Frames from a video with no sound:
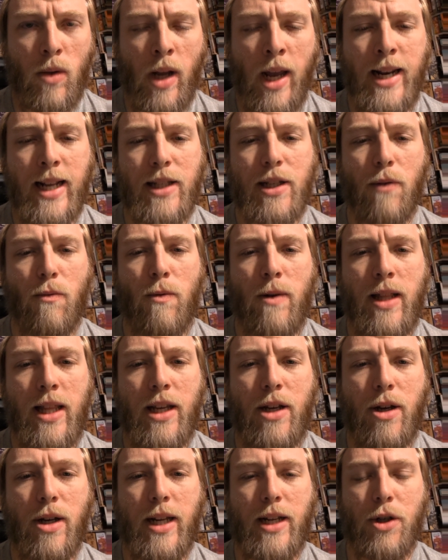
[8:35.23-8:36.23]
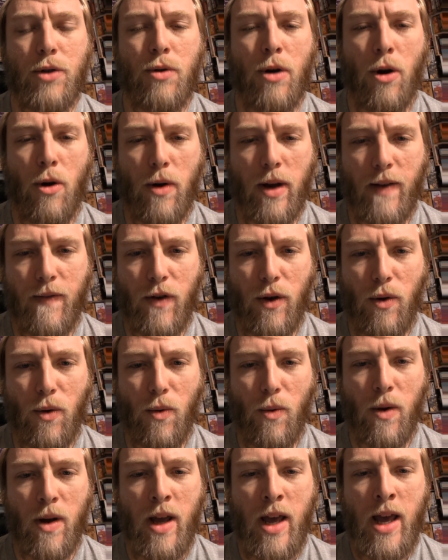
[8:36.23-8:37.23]
And it's a really good intro if
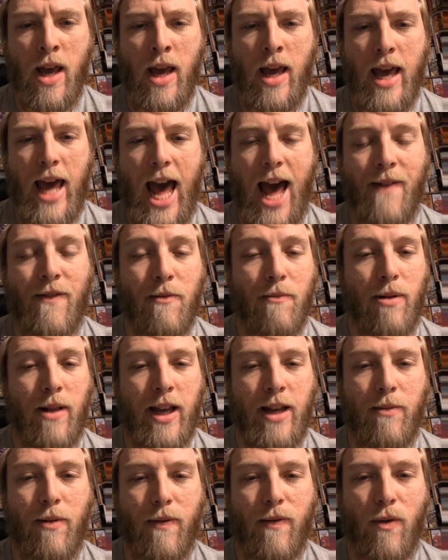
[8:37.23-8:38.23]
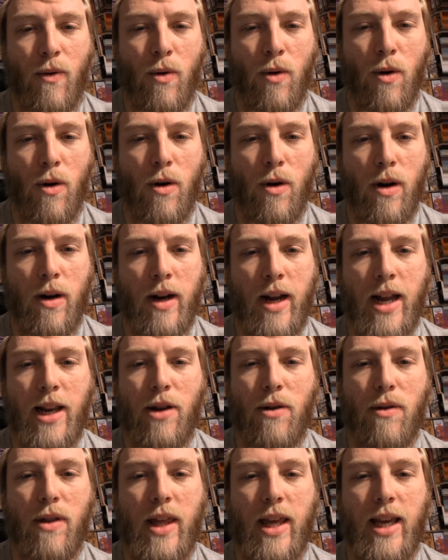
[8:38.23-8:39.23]
you haven't played before and
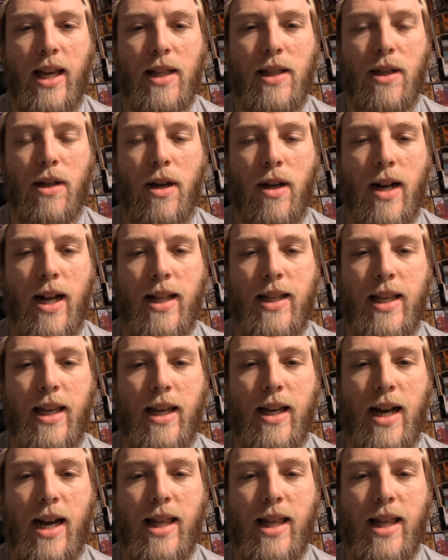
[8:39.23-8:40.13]
you think it's a good idea.